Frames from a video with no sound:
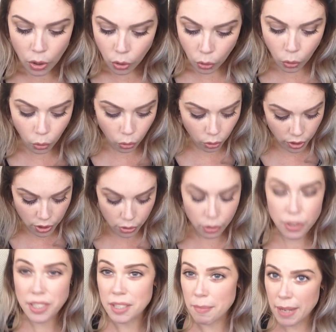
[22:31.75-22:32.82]
or
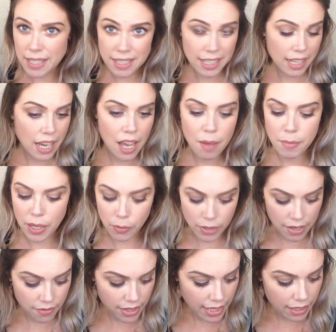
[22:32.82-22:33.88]
your domestic harmony,
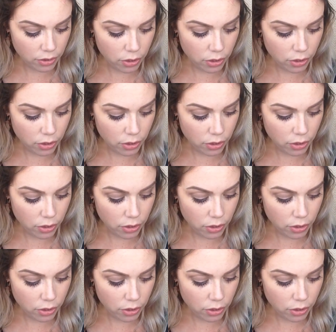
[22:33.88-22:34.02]
whatever that